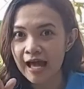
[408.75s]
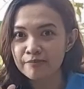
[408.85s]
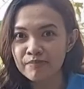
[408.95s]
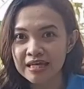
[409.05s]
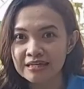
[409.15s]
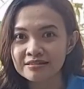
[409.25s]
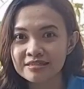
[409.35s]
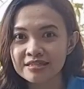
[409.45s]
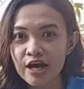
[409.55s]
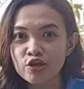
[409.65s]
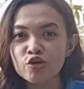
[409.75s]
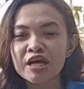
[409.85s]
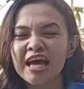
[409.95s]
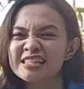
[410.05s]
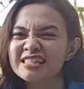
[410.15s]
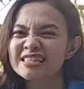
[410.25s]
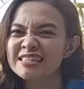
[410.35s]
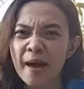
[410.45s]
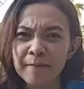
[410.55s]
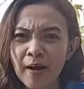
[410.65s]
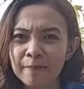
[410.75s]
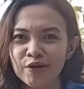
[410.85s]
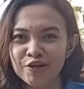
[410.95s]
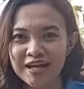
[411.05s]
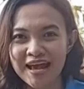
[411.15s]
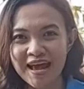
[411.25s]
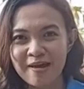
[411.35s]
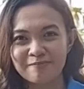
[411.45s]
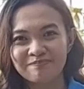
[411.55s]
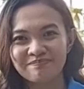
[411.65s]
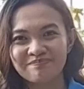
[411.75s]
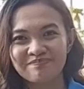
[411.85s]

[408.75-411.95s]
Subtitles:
That means you can step up your game.